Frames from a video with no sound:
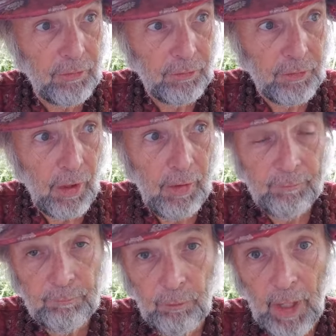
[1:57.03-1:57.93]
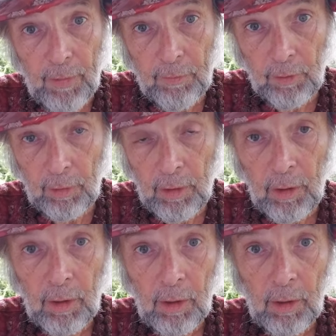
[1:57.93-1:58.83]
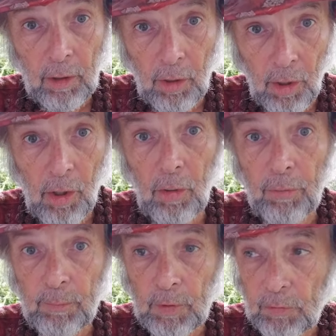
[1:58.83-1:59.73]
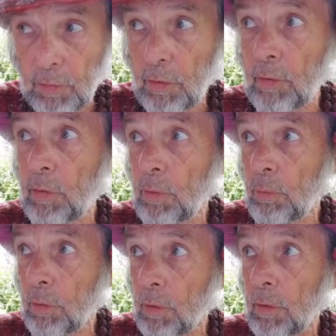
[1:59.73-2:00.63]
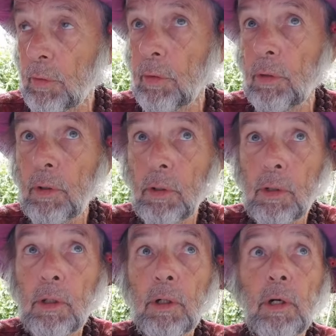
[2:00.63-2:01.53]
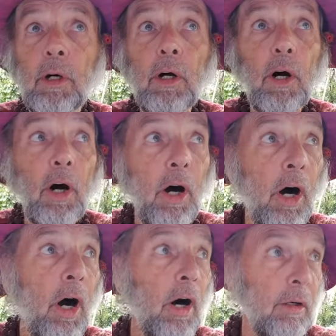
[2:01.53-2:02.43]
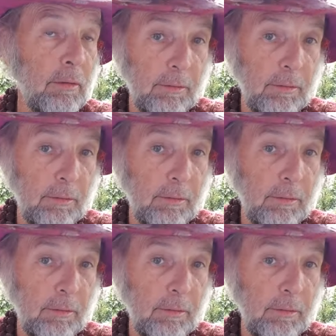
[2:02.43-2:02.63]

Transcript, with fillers: stuff, rather, all the material world, all